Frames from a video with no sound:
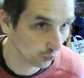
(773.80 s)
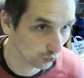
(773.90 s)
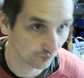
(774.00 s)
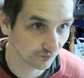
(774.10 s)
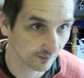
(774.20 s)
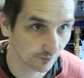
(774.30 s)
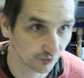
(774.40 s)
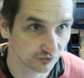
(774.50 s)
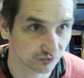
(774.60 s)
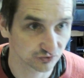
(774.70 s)
of the
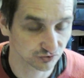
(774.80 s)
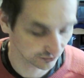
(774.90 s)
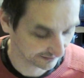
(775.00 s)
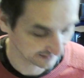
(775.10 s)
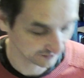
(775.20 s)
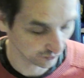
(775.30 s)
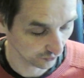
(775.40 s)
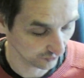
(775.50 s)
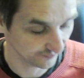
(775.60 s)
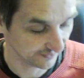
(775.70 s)
monitors or not all
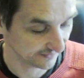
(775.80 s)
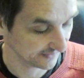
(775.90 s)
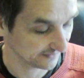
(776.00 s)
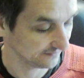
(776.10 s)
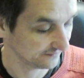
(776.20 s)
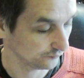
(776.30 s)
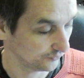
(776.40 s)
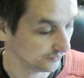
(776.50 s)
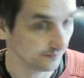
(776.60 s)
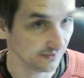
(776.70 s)
of the tellies
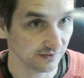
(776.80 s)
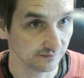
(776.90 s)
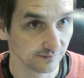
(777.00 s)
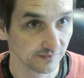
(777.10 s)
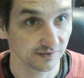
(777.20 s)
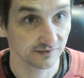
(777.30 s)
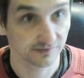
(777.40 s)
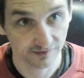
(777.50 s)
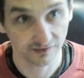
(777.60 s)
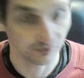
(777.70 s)
will be
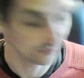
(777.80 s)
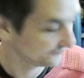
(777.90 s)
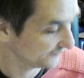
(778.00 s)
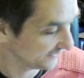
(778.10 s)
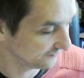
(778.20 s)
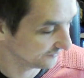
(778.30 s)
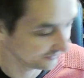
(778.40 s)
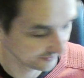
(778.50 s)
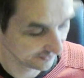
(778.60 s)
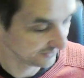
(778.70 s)
in your favor.
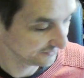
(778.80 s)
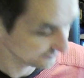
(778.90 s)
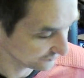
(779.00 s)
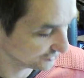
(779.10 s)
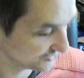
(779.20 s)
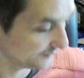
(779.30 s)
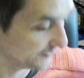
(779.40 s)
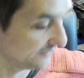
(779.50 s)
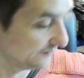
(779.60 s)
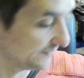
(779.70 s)
So just keep it
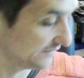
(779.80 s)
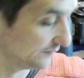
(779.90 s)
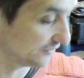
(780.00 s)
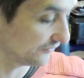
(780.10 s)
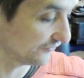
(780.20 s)
in mind, because